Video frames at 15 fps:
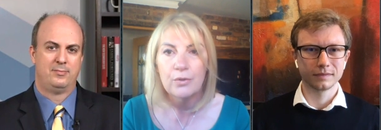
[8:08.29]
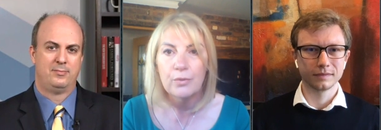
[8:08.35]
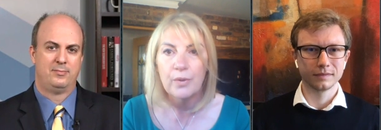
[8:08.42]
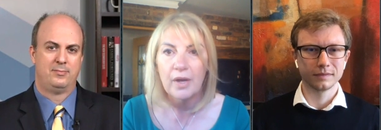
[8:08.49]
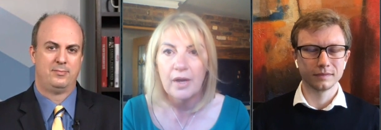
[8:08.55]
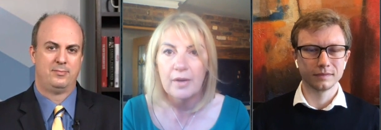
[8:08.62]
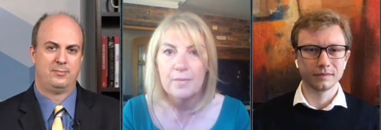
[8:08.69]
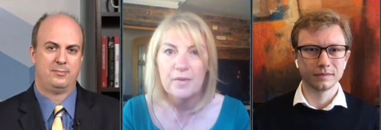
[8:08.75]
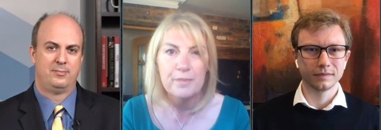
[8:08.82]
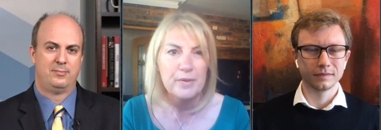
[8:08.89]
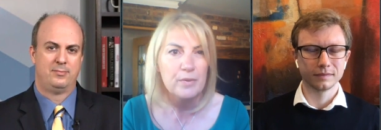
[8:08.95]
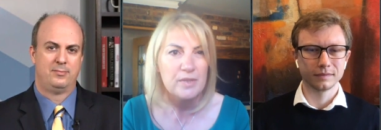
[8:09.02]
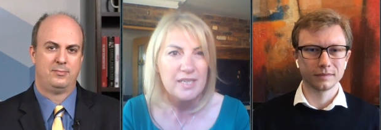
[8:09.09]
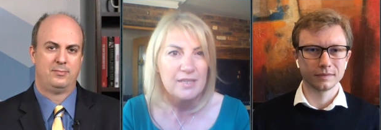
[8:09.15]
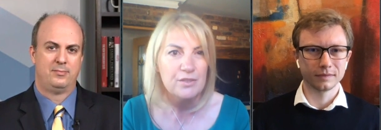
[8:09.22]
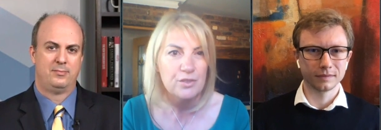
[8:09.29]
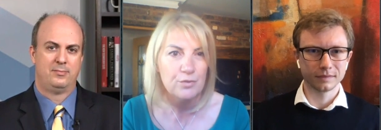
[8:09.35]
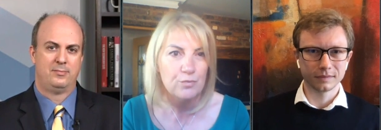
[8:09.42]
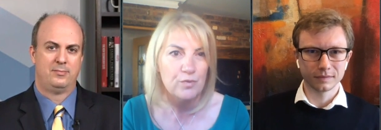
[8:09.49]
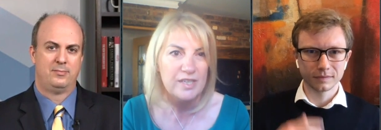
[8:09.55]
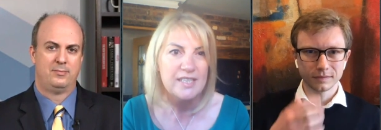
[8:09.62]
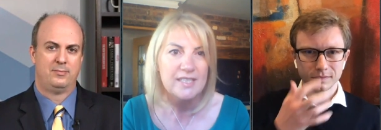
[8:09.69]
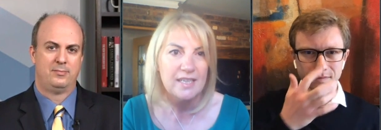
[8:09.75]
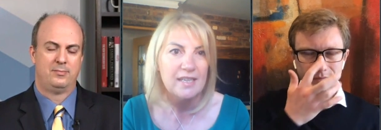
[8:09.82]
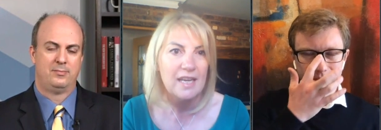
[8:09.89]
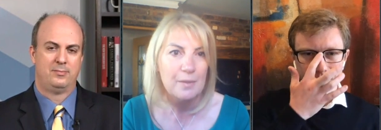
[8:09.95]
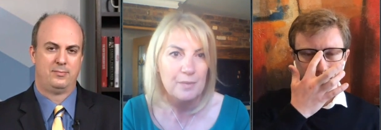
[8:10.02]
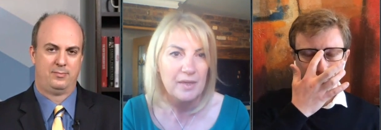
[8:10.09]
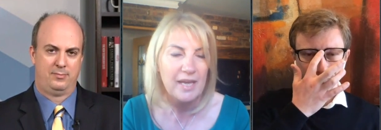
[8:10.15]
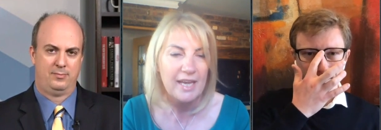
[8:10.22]
Speaker 1: who have built out a
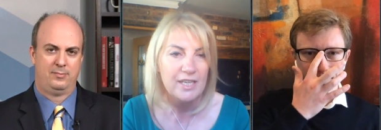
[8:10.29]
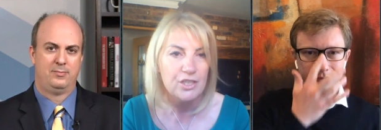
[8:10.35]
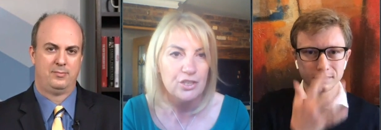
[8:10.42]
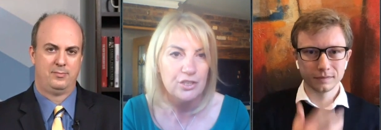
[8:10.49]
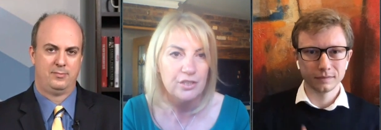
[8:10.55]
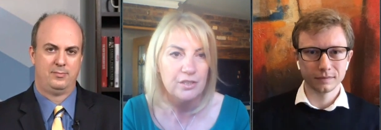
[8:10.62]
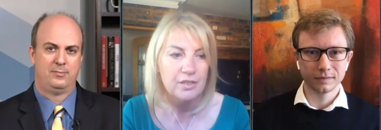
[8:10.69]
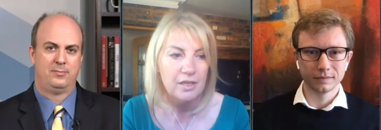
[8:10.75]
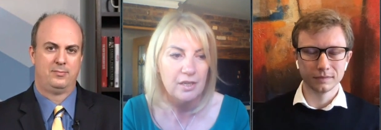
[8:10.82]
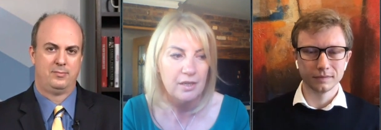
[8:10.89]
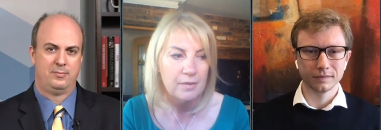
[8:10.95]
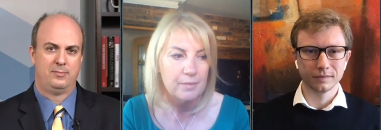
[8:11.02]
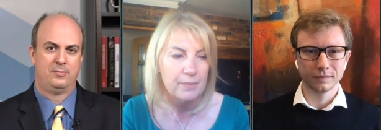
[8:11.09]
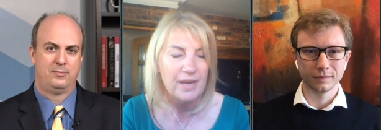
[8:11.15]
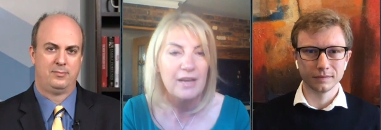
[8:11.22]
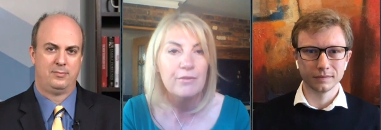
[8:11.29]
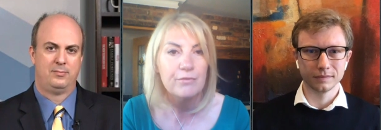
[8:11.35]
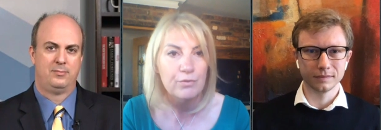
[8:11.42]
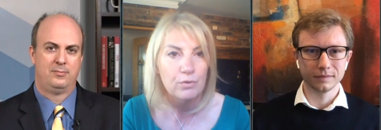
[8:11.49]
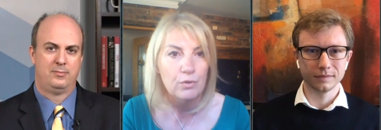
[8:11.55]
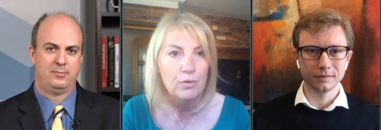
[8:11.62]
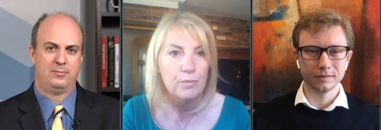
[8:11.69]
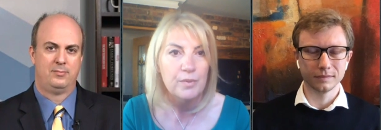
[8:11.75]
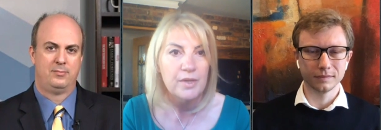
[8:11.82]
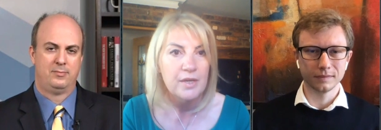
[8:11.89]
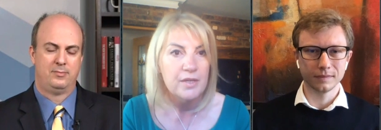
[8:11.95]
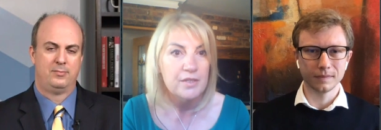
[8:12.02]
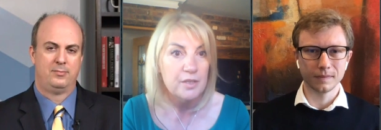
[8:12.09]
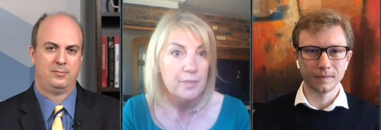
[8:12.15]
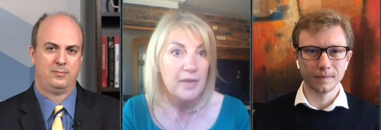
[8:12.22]
retail application platform
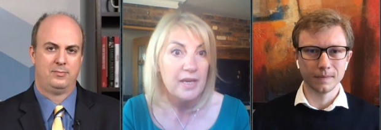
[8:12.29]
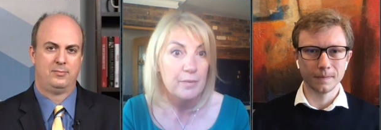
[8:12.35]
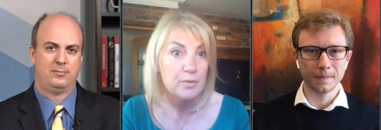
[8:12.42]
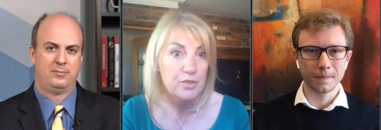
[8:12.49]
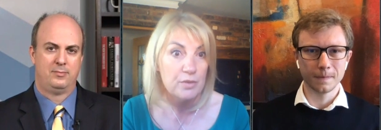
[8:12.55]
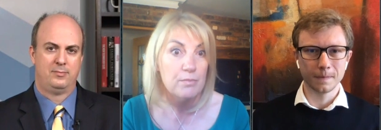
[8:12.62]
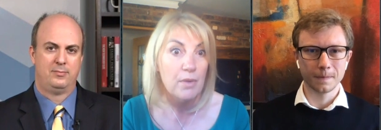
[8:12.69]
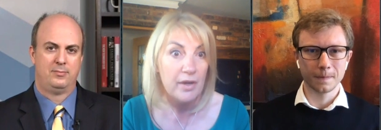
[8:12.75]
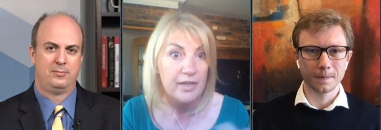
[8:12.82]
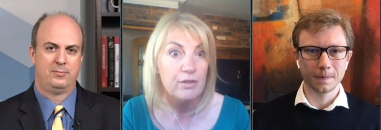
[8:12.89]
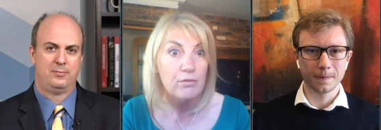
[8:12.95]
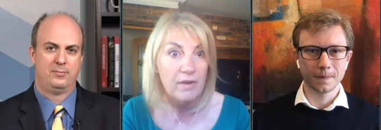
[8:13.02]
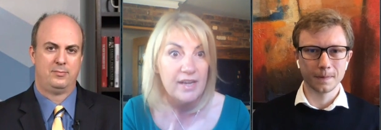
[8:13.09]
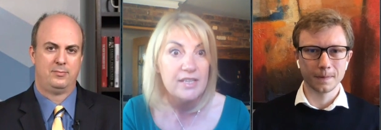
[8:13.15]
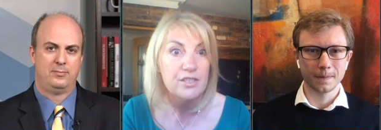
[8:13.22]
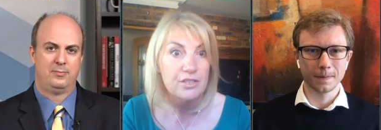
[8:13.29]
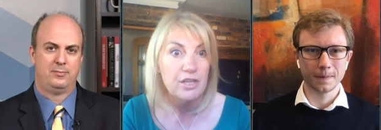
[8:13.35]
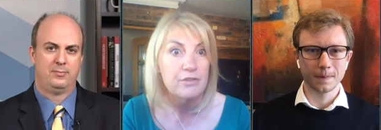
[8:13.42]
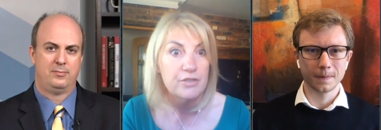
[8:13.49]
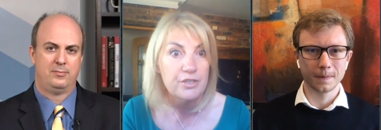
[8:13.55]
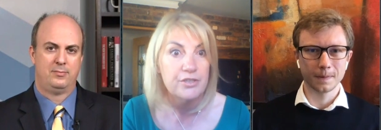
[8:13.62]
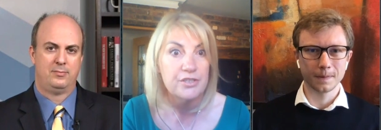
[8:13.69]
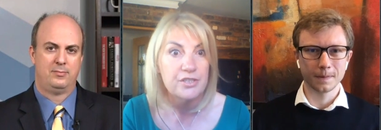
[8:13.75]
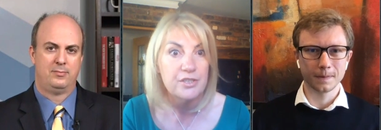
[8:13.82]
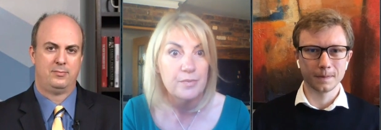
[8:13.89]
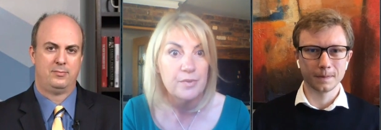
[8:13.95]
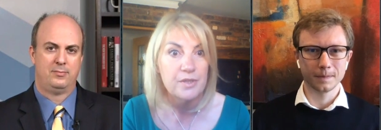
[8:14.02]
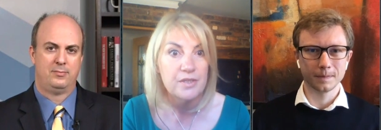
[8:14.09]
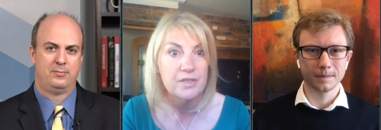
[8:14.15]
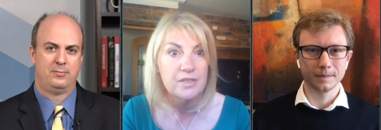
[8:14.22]
to be able to migrate those
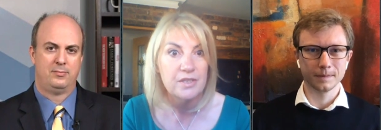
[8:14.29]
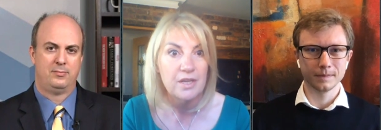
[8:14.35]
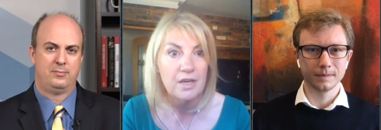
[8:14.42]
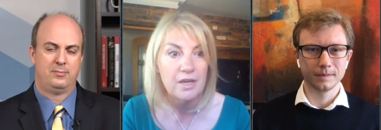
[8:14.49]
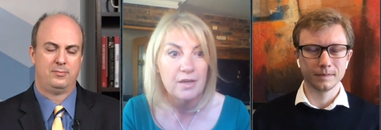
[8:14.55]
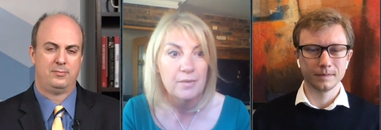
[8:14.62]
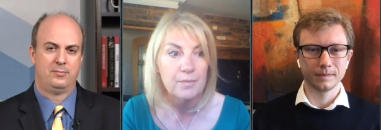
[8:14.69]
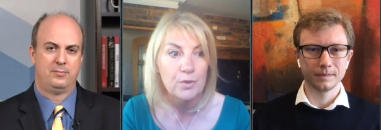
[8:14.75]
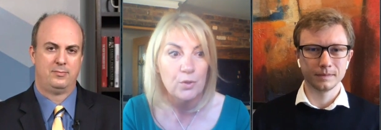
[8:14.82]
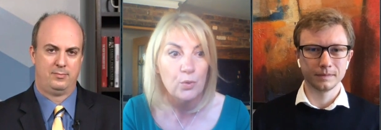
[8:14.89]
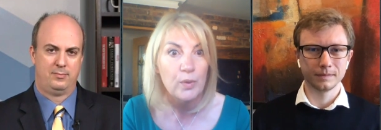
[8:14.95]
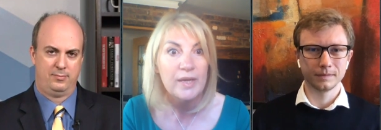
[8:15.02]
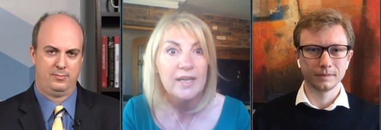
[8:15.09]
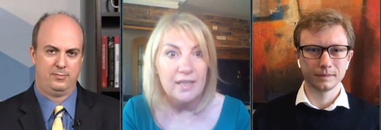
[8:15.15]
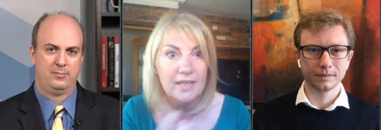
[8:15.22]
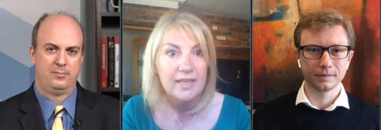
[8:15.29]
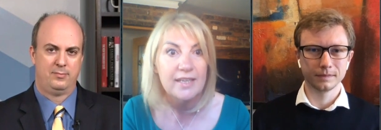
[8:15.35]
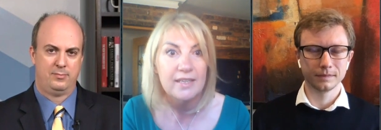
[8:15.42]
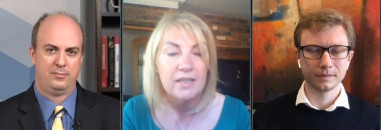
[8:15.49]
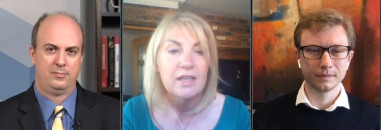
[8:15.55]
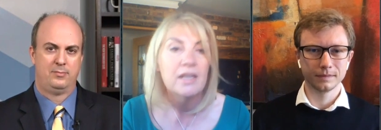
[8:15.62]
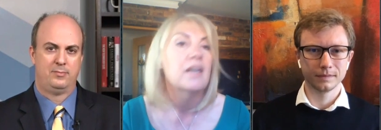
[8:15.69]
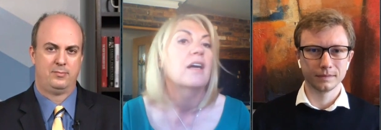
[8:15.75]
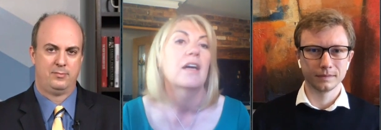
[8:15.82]
customers quickly